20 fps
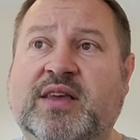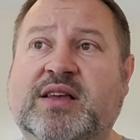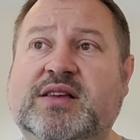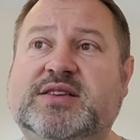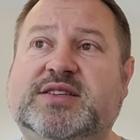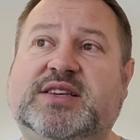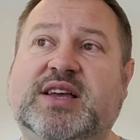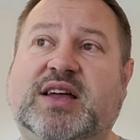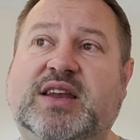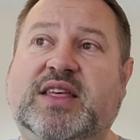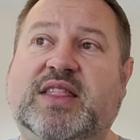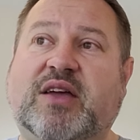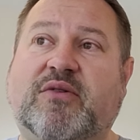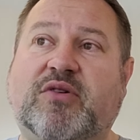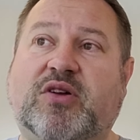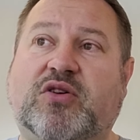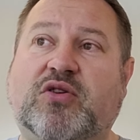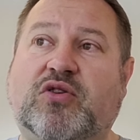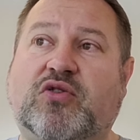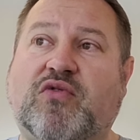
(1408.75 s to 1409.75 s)
Certainly there are
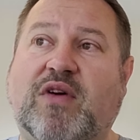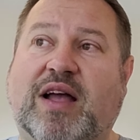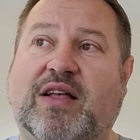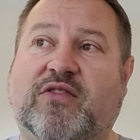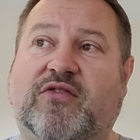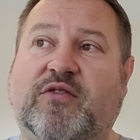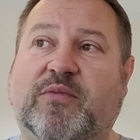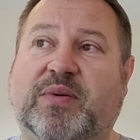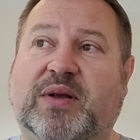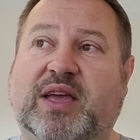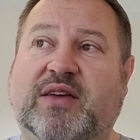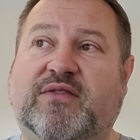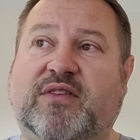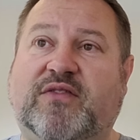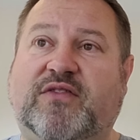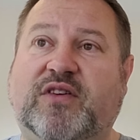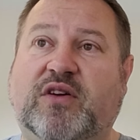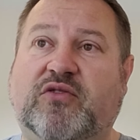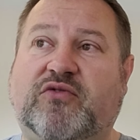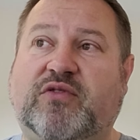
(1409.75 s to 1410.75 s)
good grounds for believing
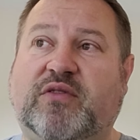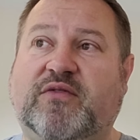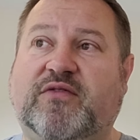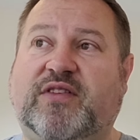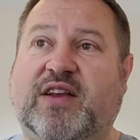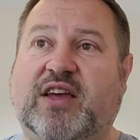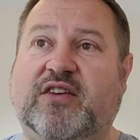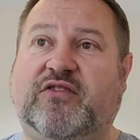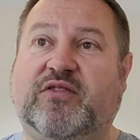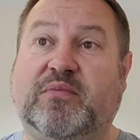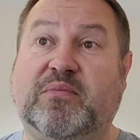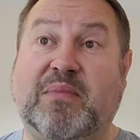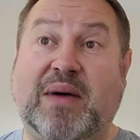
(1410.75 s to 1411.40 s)
future inflation